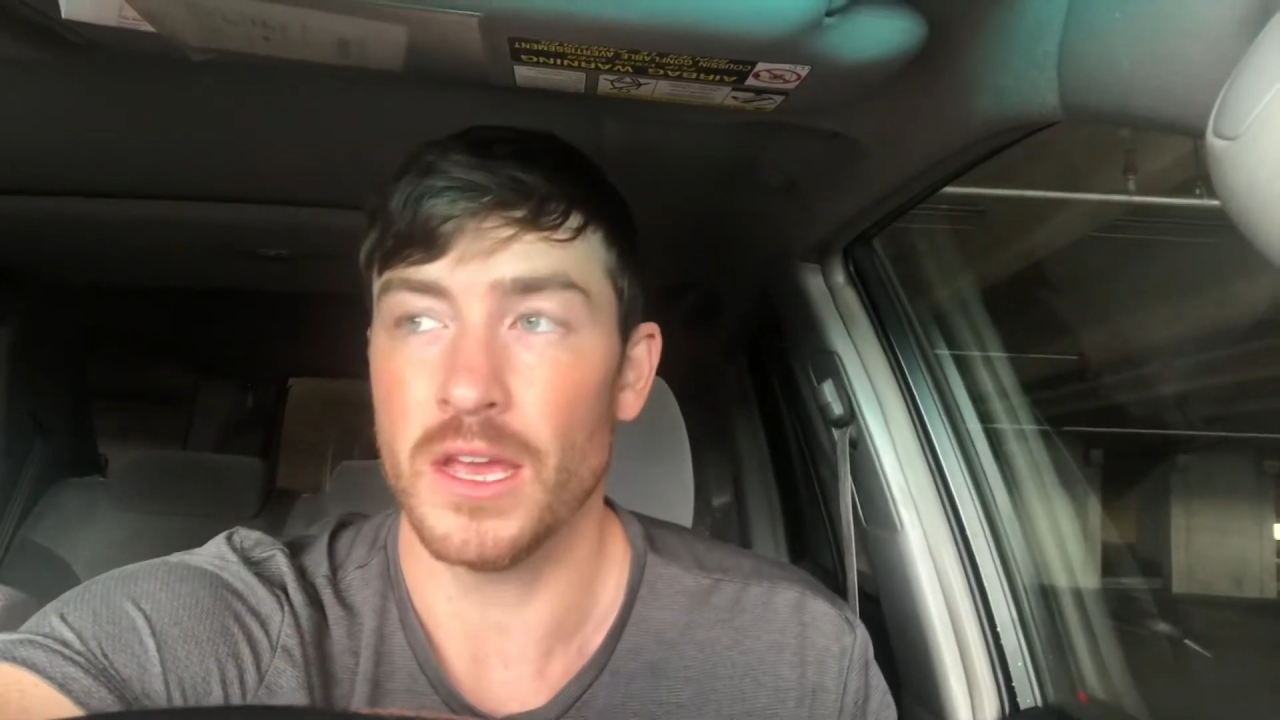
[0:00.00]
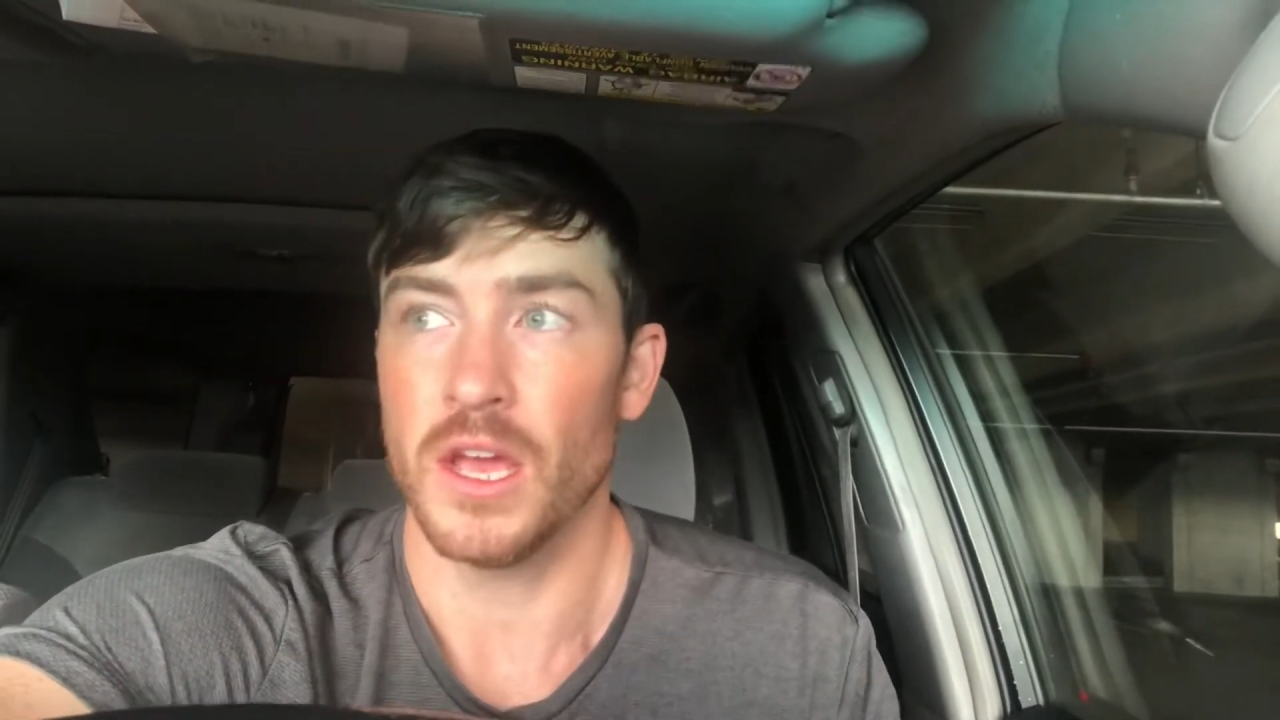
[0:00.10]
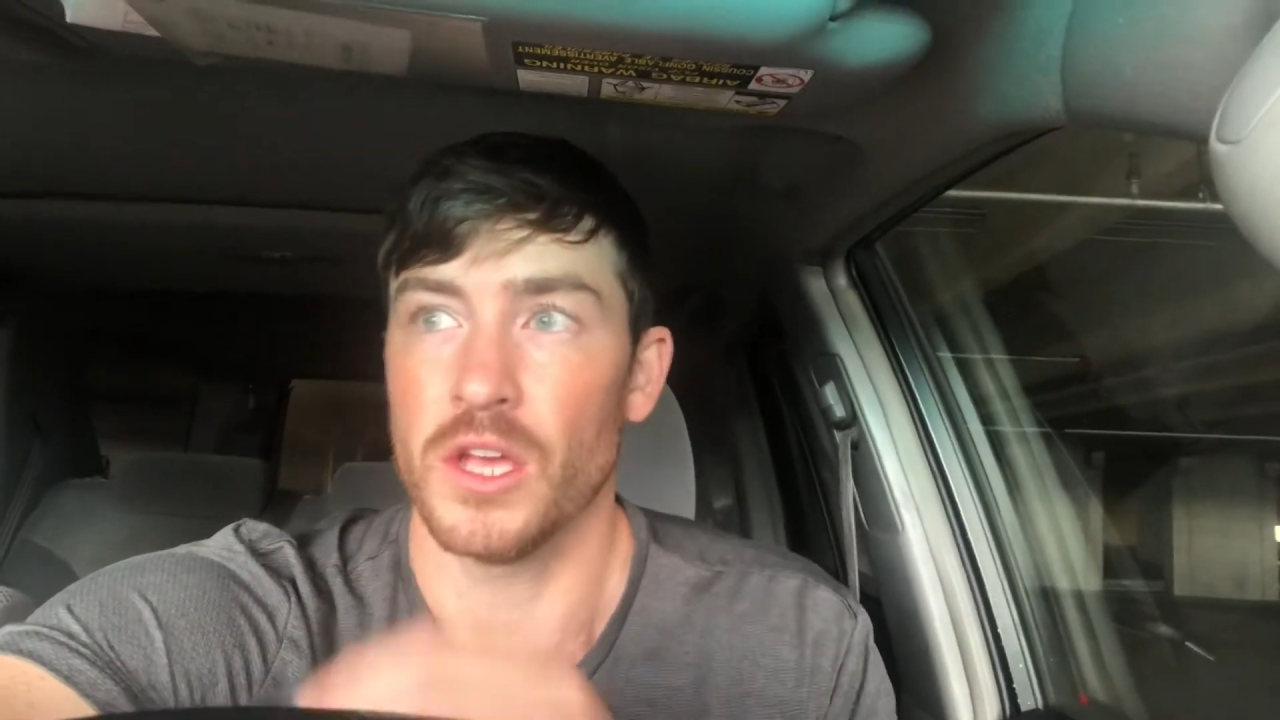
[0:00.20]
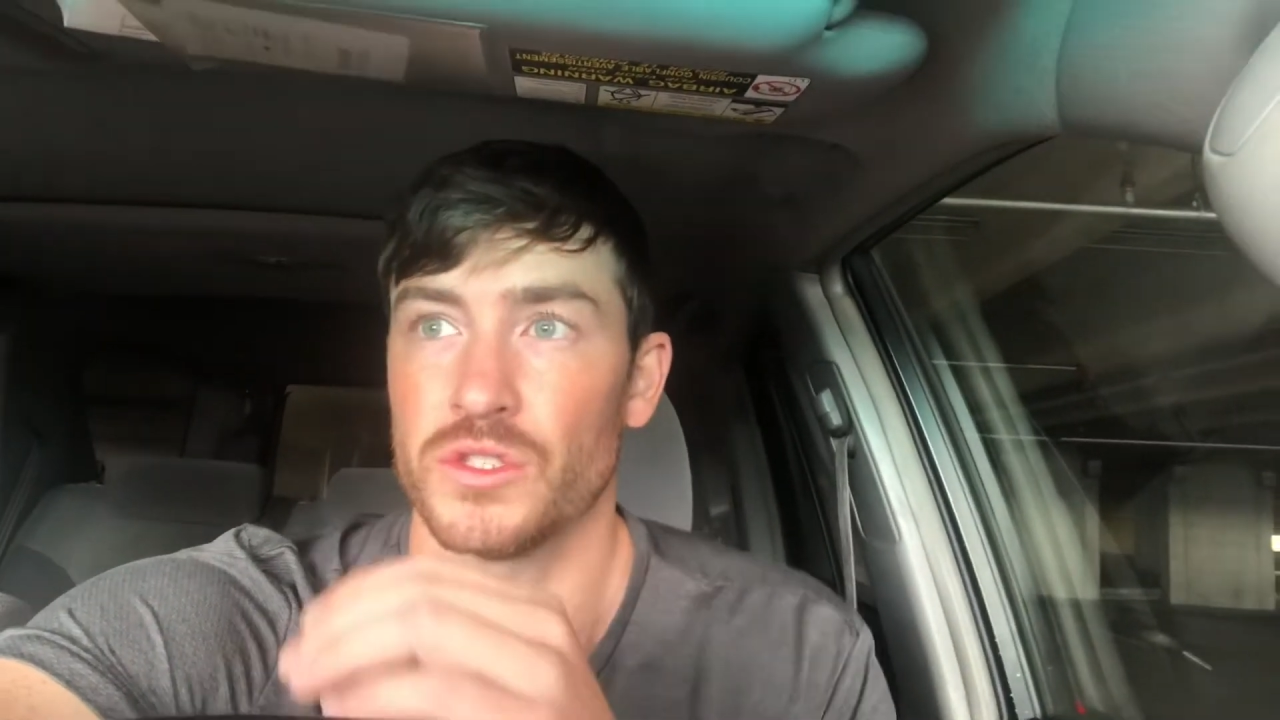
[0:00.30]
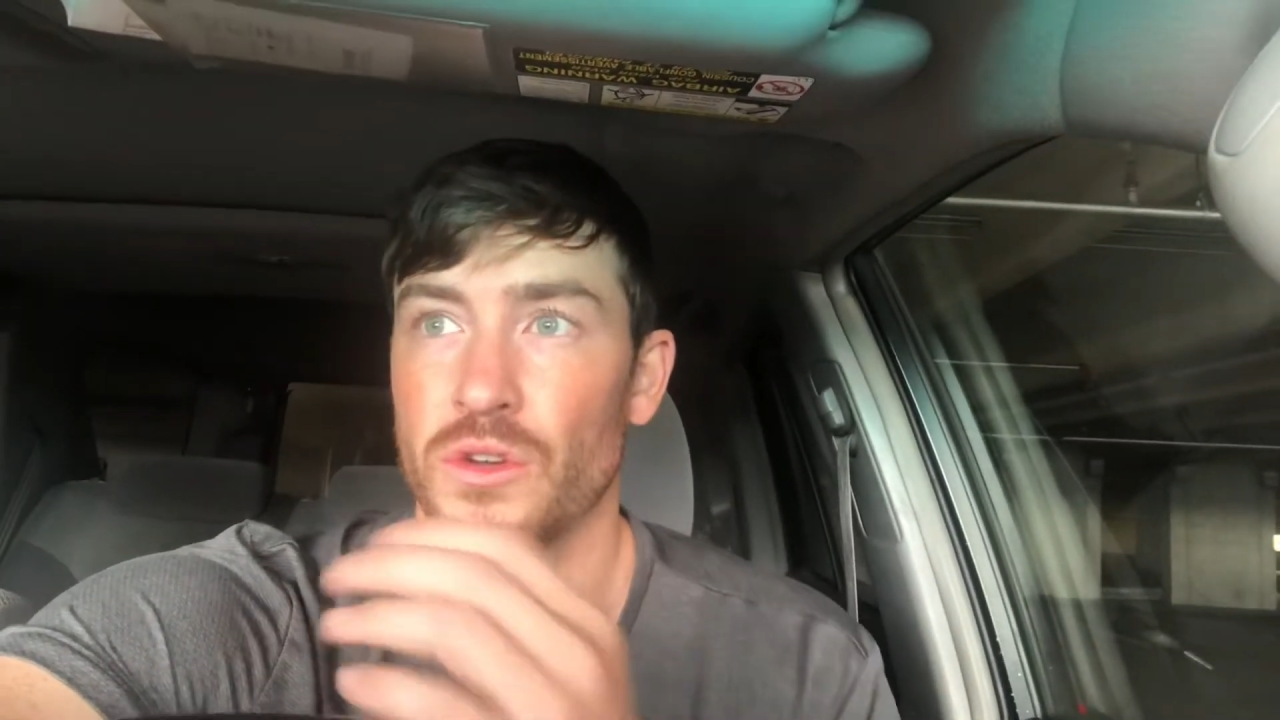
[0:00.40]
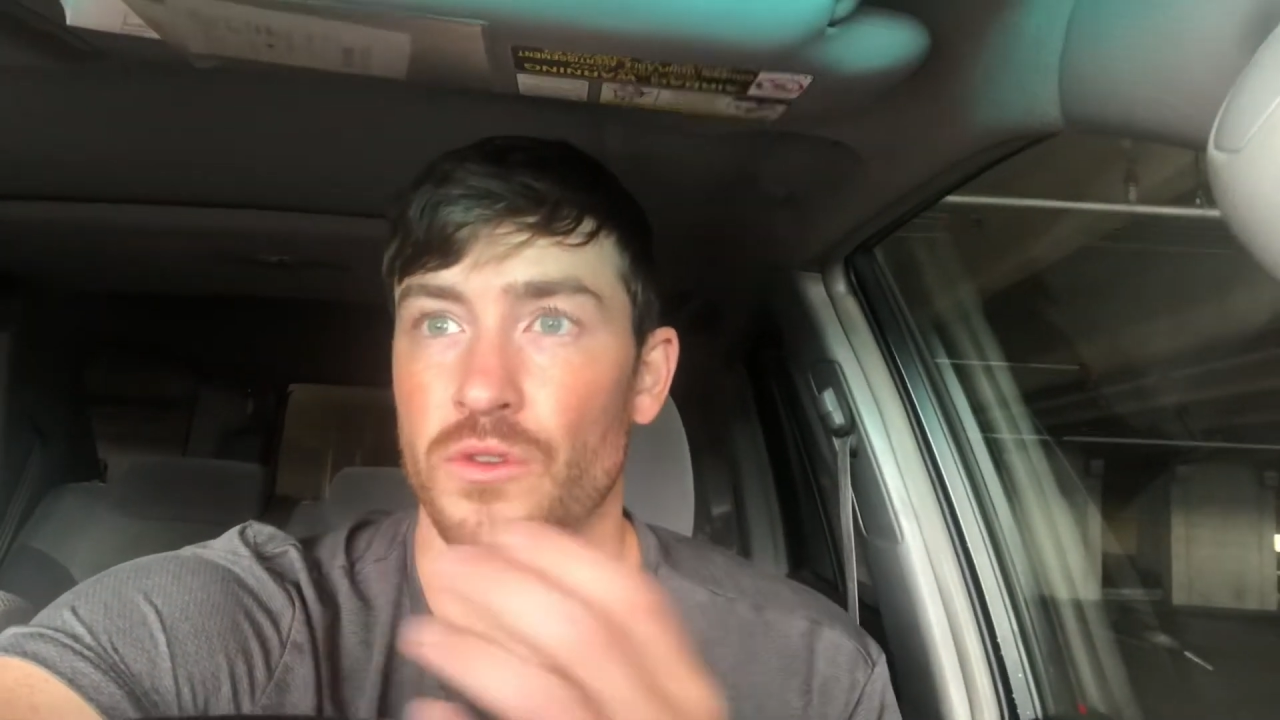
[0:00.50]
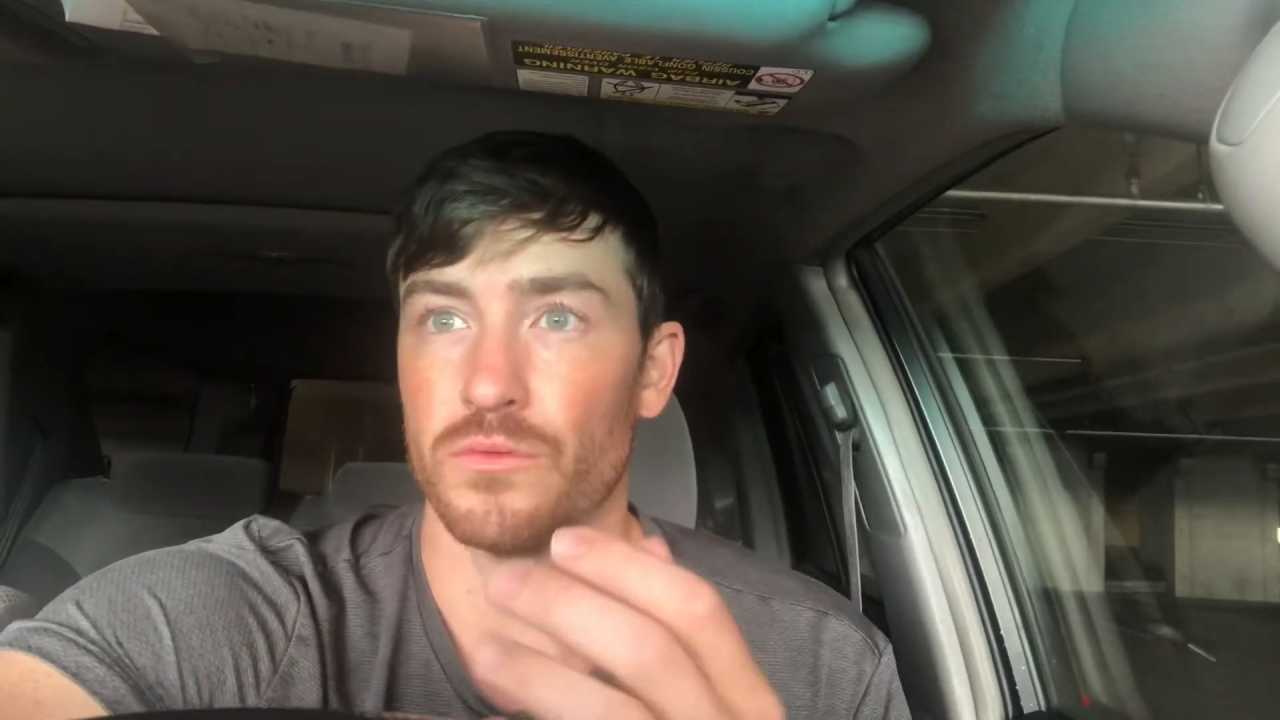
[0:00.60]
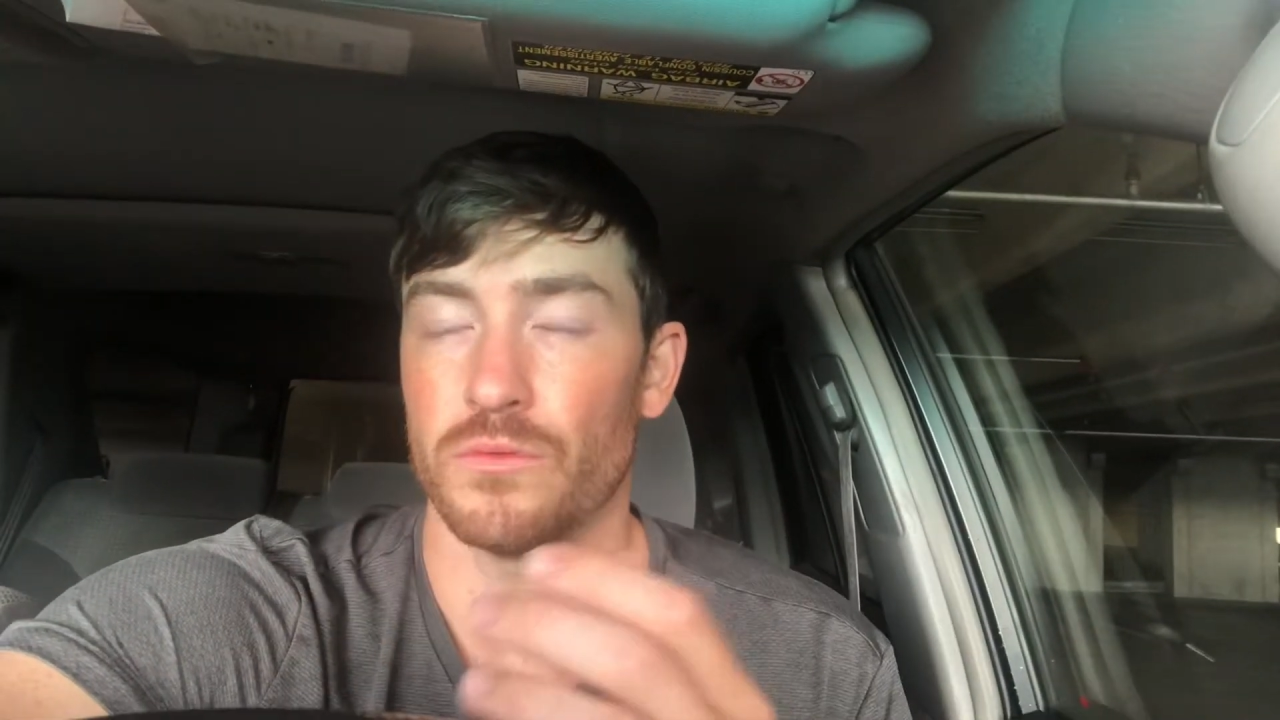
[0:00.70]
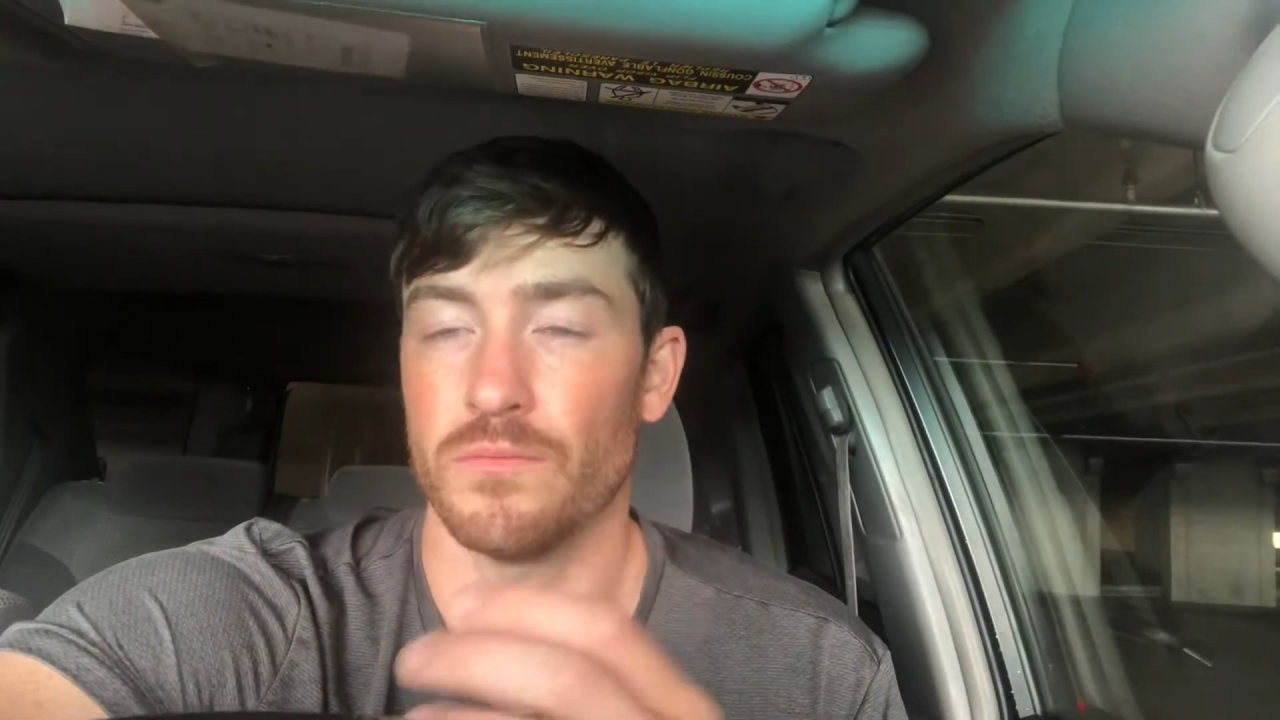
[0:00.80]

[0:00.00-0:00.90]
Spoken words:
So